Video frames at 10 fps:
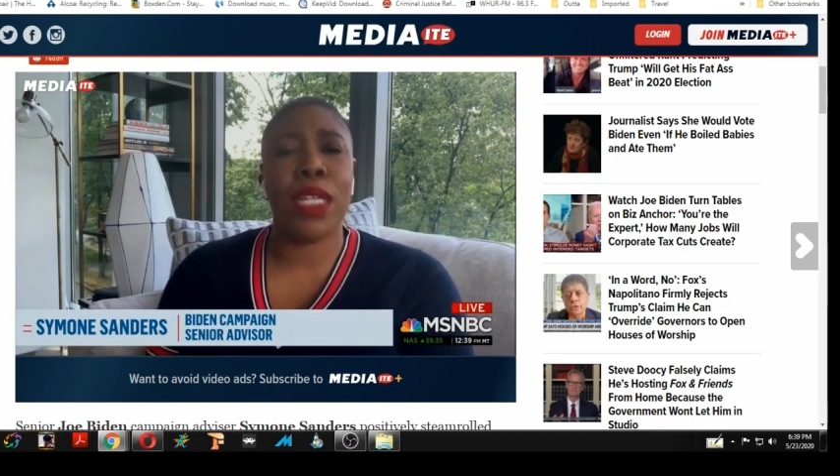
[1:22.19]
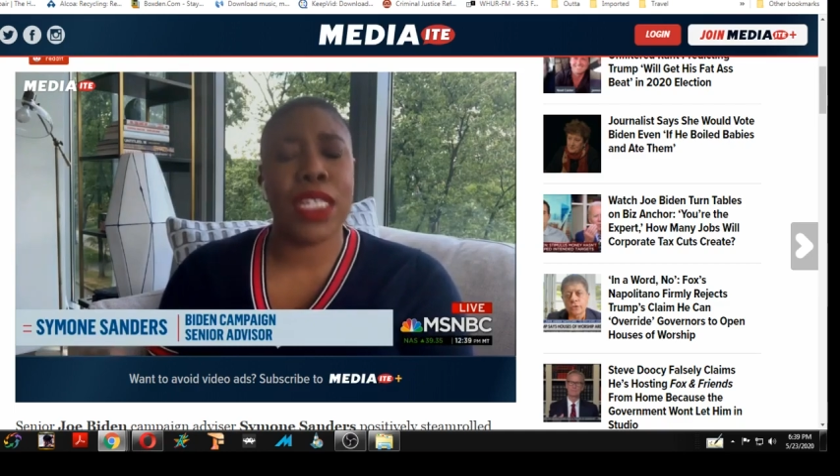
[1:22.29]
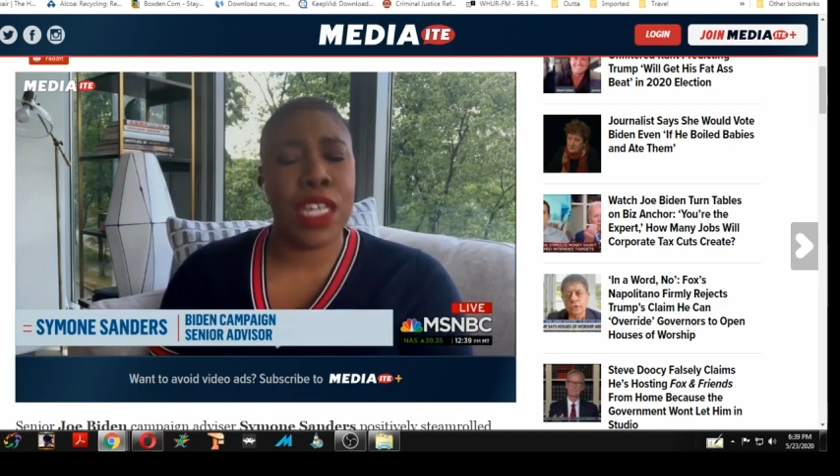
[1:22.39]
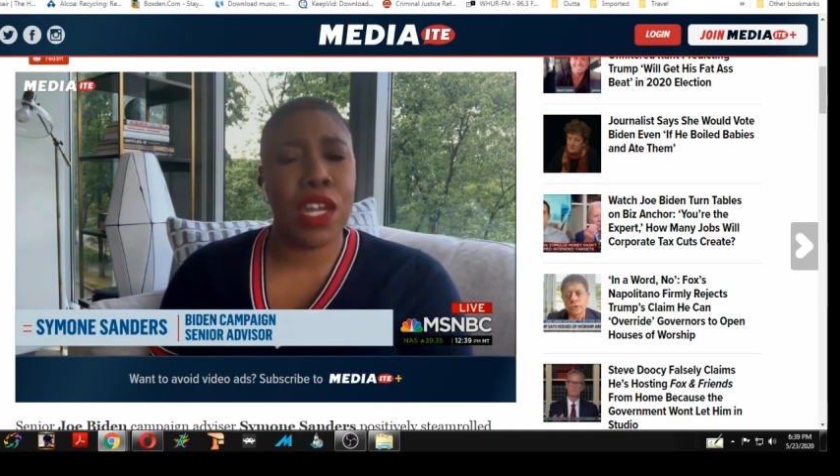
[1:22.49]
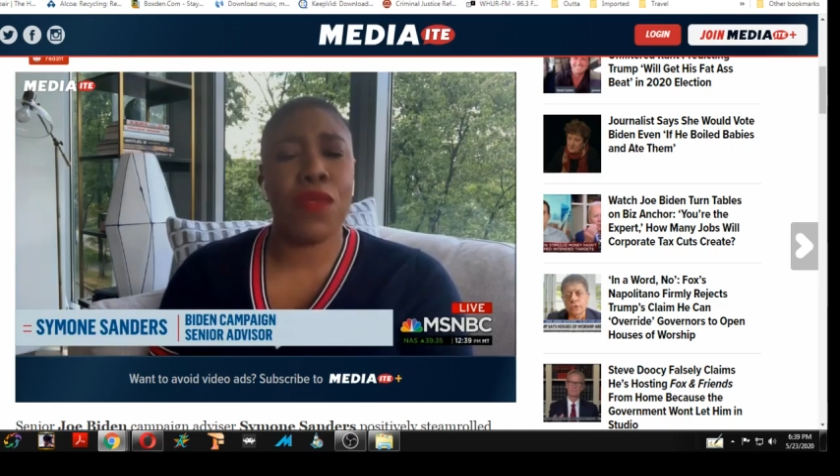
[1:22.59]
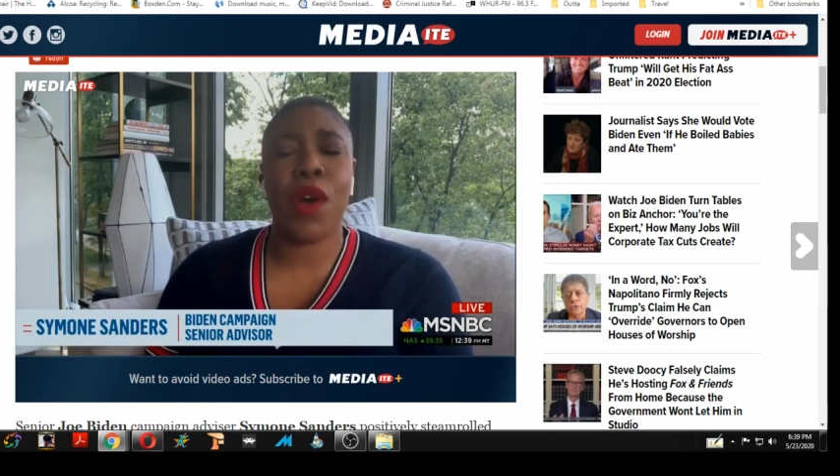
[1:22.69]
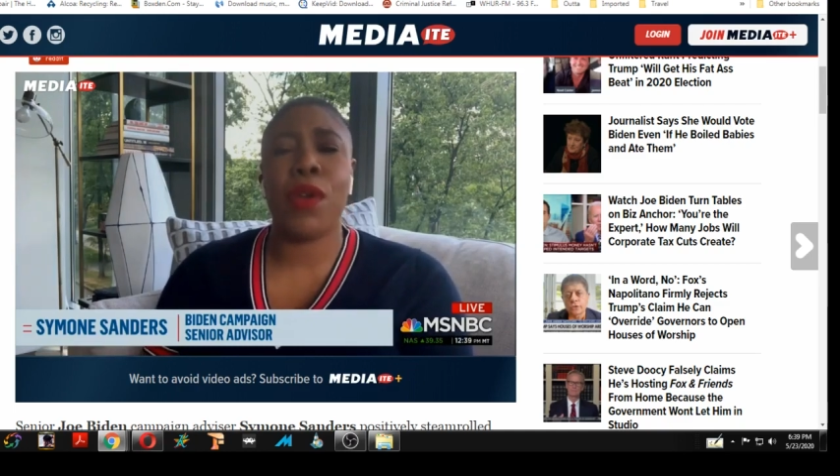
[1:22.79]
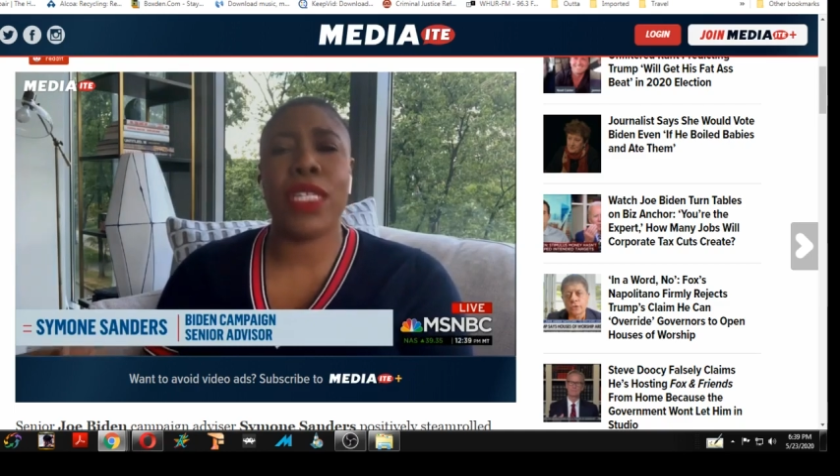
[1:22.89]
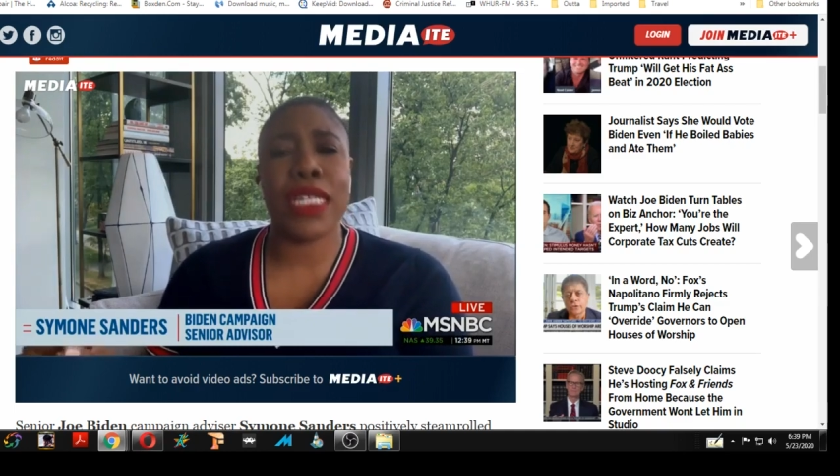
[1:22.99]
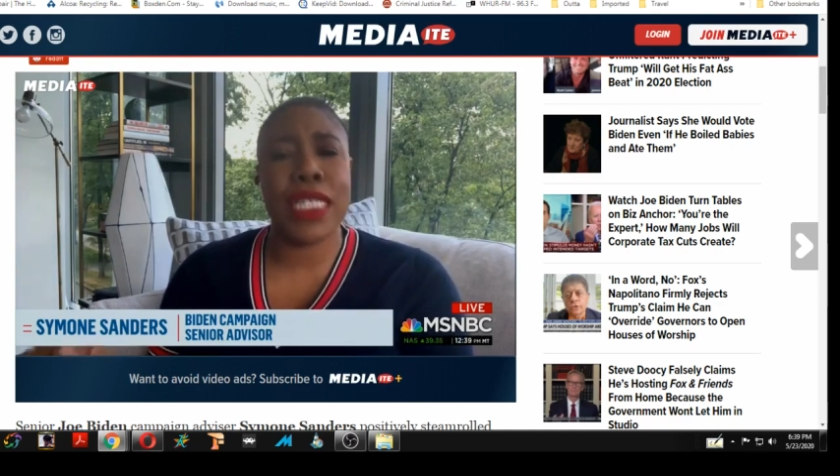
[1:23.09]
Latino
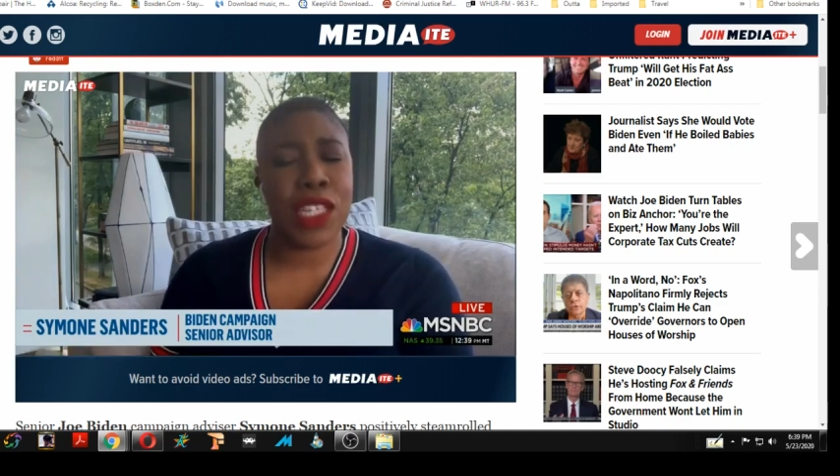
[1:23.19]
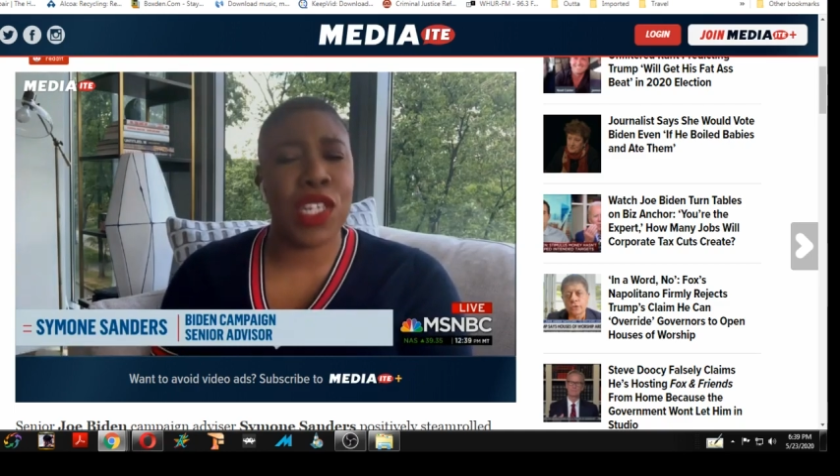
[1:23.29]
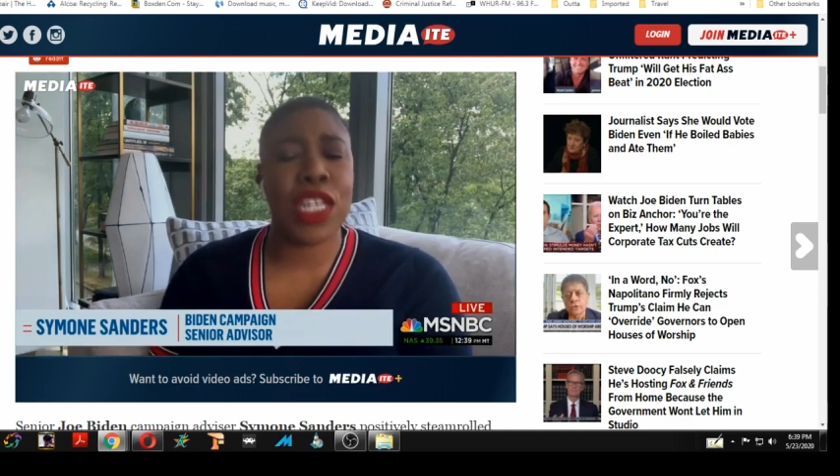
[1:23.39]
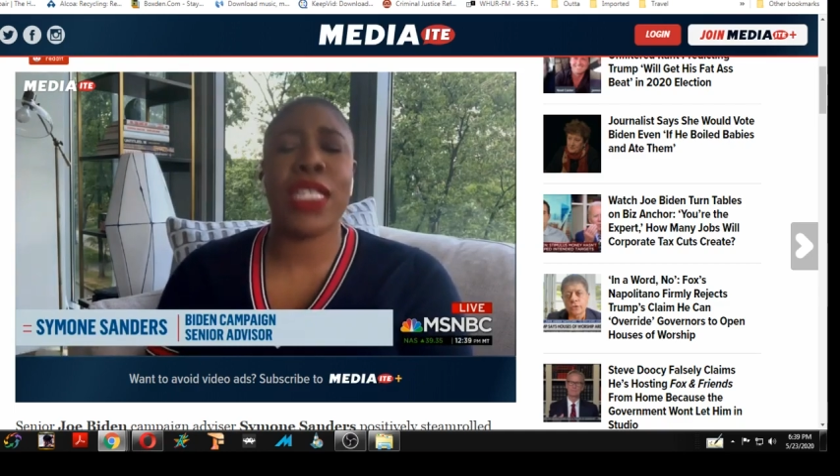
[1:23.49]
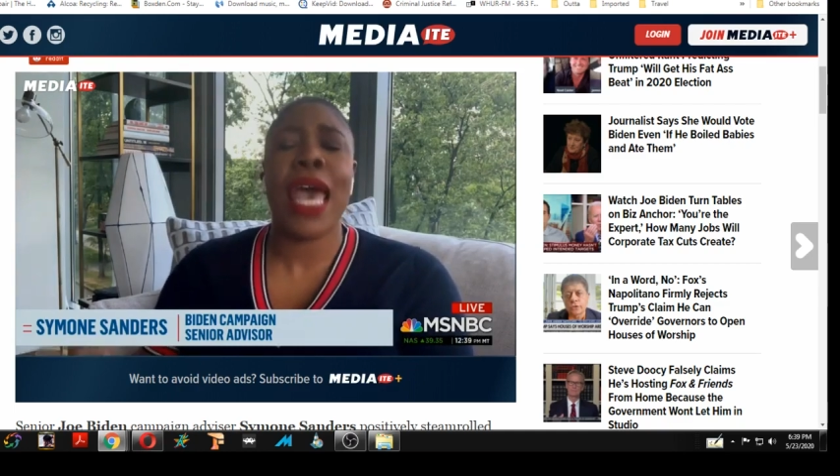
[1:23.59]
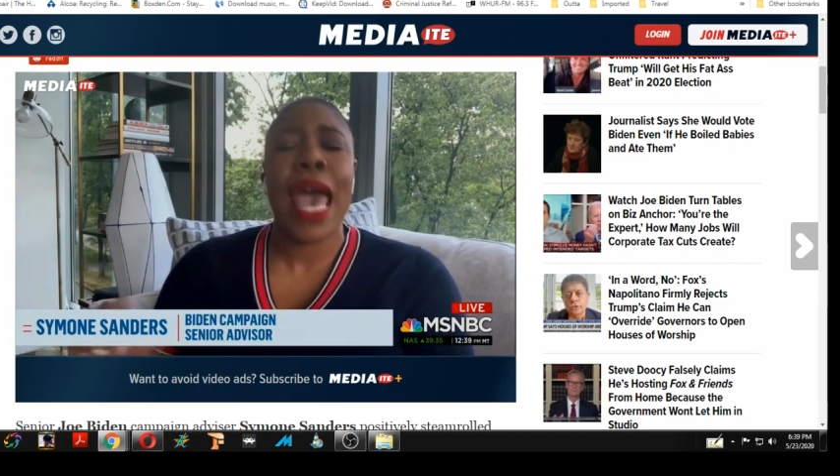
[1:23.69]
voters, Indigenous,